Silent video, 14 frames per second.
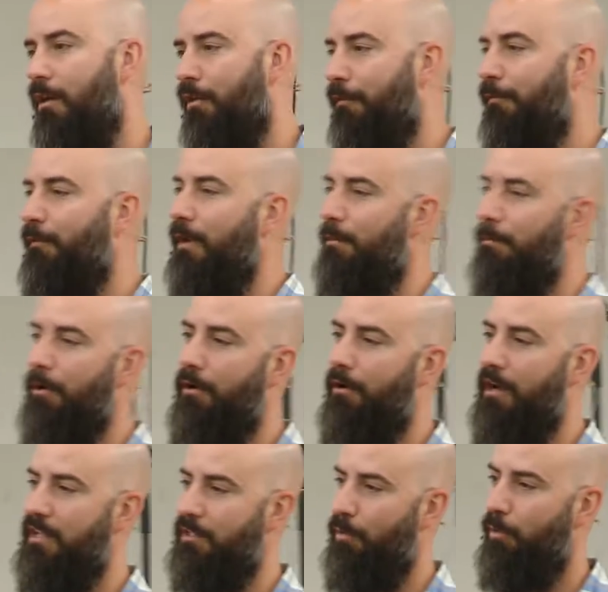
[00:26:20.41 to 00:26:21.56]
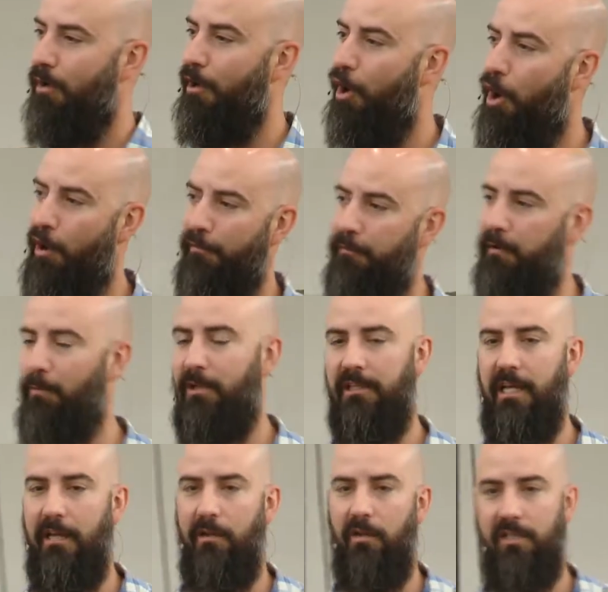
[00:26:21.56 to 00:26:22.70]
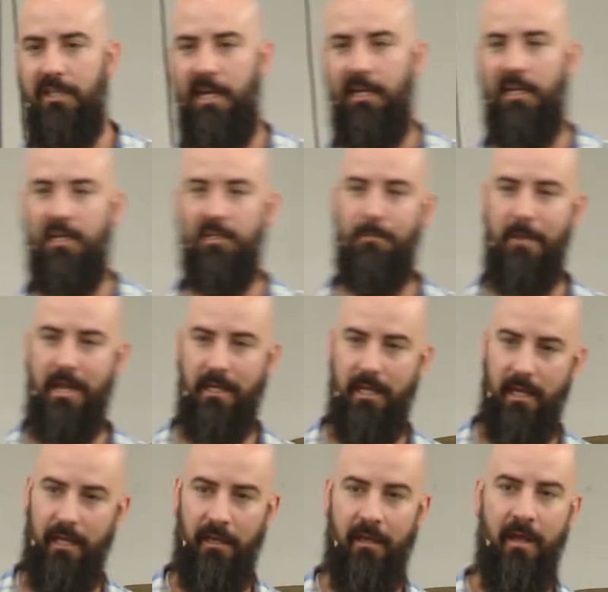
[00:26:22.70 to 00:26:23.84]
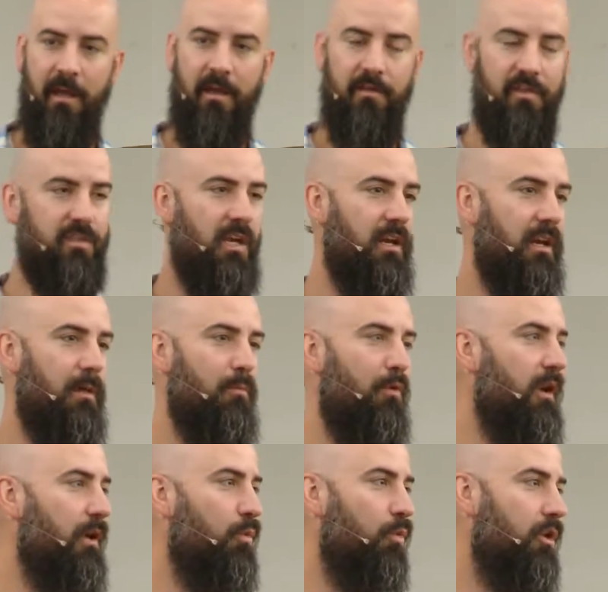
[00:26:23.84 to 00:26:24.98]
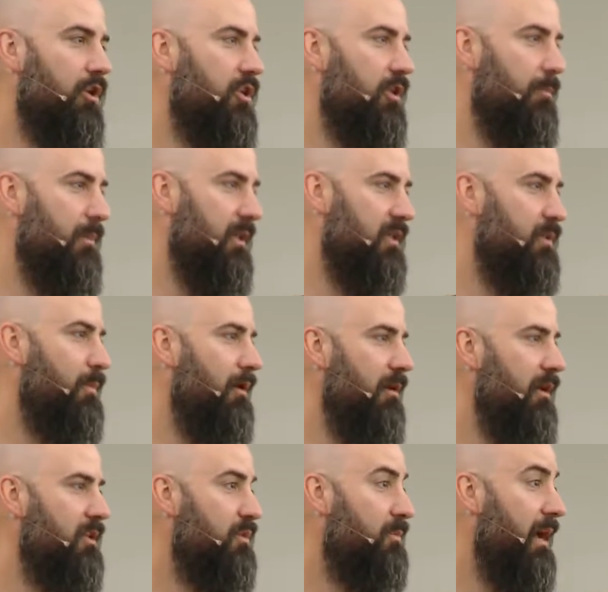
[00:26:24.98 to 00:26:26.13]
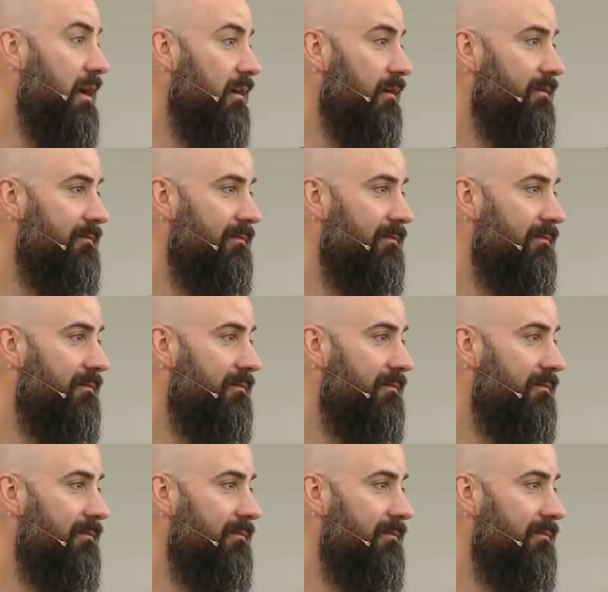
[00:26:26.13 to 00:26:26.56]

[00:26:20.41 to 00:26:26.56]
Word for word: on the front burner, as it were. And often, what that looks like is making the Sunday morning worship experience better